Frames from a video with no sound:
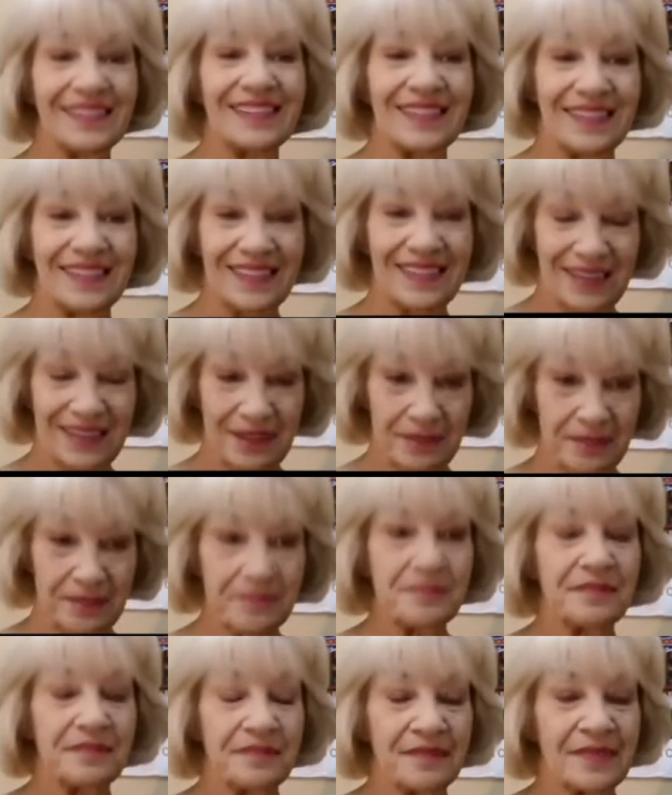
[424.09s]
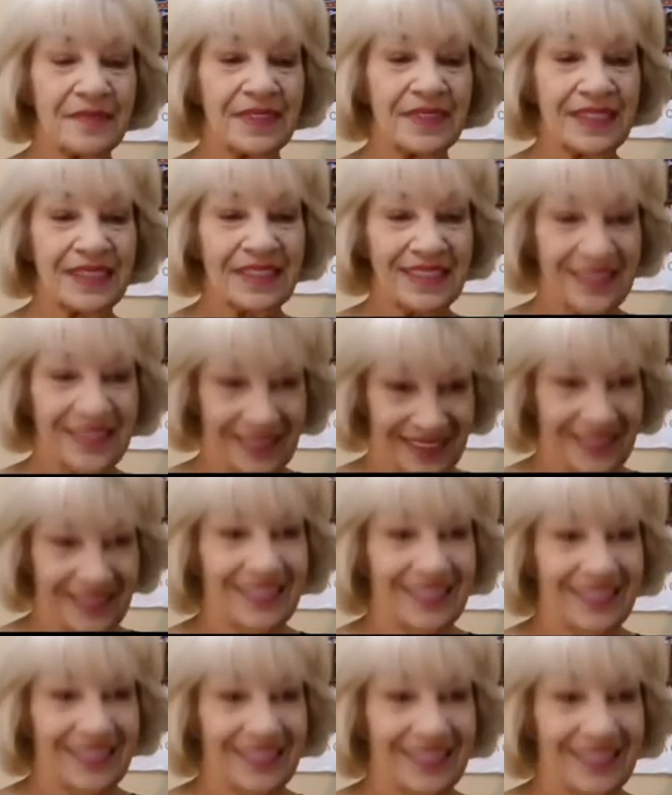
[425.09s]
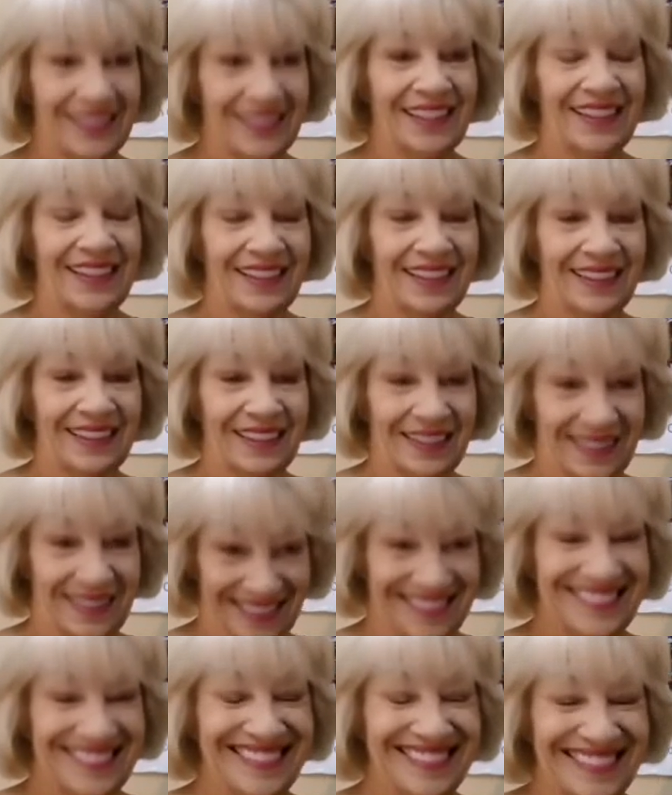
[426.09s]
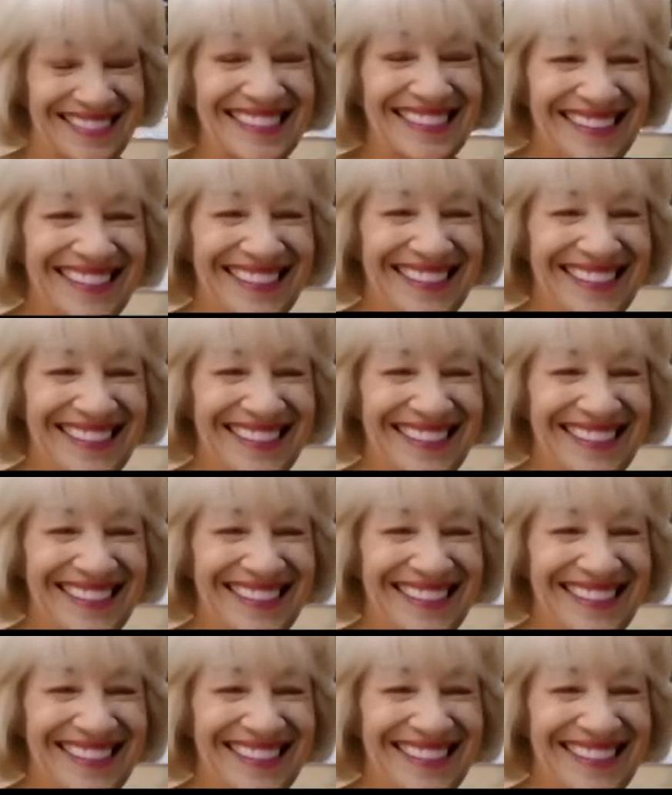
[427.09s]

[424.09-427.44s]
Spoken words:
but so what? Be who you are, and there's